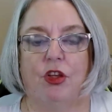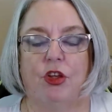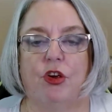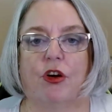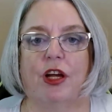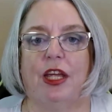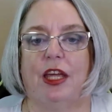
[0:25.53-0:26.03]

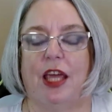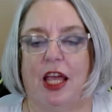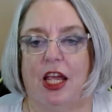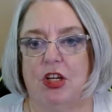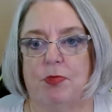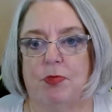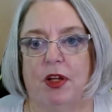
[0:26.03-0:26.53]
Your
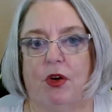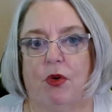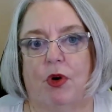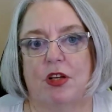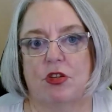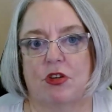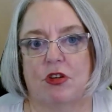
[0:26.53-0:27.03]
engagement
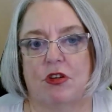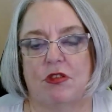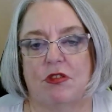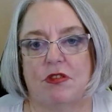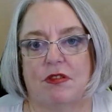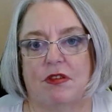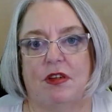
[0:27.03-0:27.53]

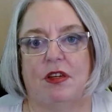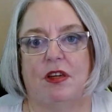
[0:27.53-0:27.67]
questions